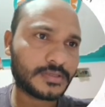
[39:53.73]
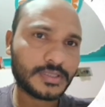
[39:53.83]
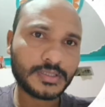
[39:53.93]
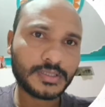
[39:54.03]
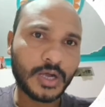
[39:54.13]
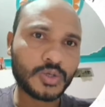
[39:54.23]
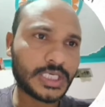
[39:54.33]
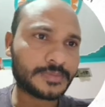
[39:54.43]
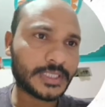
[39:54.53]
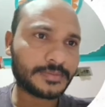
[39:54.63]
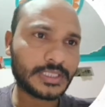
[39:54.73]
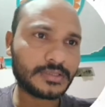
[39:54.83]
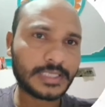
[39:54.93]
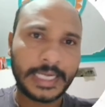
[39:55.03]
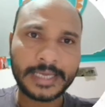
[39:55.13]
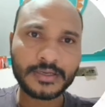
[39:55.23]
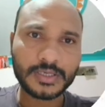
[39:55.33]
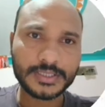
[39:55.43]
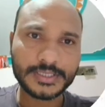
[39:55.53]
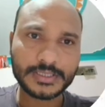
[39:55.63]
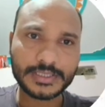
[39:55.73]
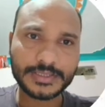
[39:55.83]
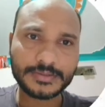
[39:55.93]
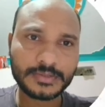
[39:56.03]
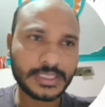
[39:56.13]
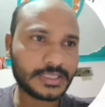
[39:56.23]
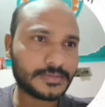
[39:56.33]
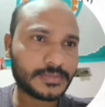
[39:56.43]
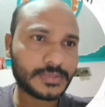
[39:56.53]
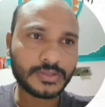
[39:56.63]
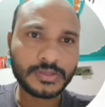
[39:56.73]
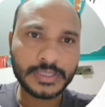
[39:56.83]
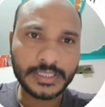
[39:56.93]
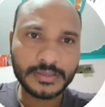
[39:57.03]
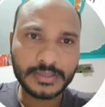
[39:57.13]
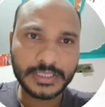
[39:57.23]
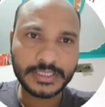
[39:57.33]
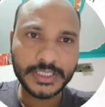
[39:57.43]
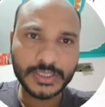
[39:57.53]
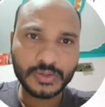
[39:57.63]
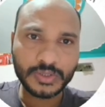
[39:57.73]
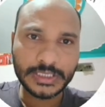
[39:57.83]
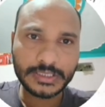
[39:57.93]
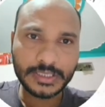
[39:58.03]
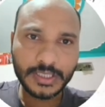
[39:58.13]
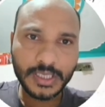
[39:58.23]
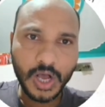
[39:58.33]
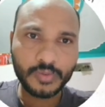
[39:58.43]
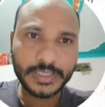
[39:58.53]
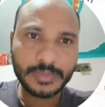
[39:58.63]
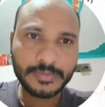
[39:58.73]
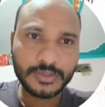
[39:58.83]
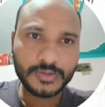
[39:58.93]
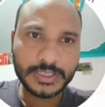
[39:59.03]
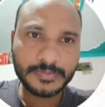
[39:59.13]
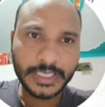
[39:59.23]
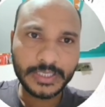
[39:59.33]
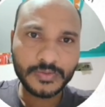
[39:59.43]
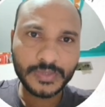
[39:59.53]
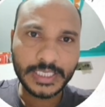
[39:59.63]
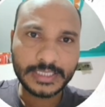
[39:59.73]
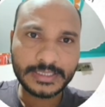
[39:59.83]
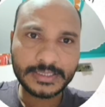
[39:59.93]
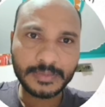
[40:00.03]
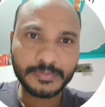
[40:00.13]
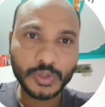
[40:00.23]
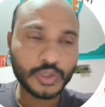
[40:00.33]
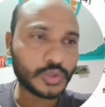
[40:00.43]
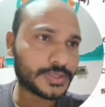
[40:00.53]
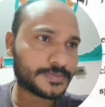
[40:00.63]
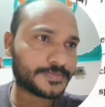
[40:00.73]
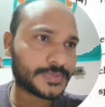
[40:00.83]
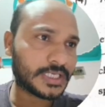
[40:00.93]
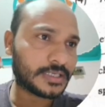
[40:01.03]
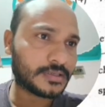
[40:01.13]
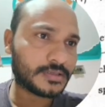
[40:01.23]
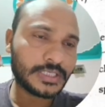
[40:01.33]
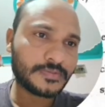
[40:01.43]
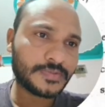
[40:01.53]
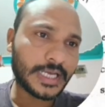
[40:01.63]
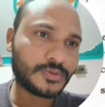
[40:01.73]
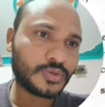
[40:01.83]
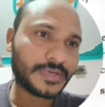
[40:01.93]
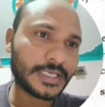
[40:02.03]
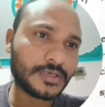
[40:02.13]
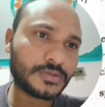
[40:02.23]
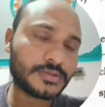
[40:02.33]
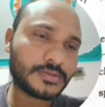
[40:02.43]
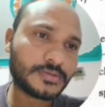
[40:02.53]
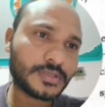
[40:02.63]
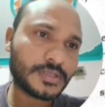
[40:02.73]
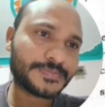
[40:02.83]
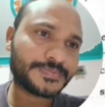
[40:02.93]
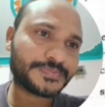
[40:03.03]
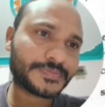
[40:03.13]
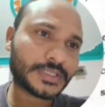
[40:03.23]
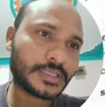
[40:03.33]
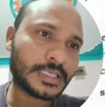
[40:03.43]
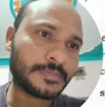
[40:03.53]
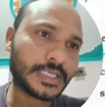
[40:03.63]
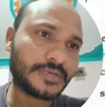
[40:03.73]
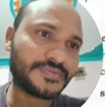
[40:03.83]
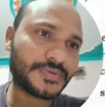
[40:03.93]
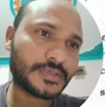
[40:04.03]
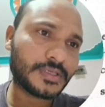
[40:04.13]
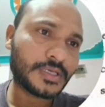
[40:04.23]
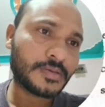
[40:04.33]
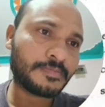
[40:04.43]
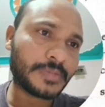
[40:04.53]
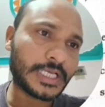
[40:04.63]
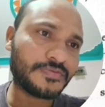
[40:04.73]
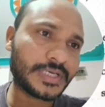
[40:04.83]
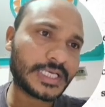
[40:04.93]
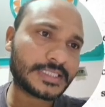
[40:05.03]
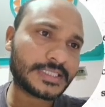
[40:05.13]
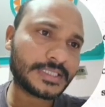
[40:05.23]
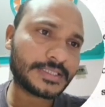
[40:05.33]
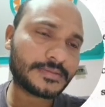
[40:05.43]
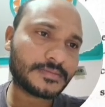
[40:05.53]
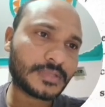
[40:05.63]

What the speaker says: outcomes of the glycolysis. Yes, so here read this question. How many molecules pyruvic acids are produced? Here we have to find out number of pyruvic acids are